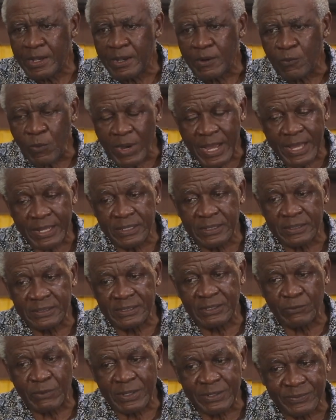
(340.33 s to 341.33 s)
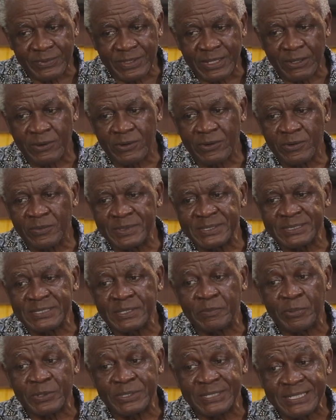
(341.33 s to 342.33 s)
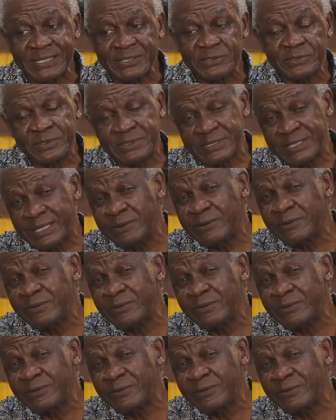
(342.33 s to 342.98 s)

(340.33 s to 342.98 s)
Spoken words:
One of the economies, the potential side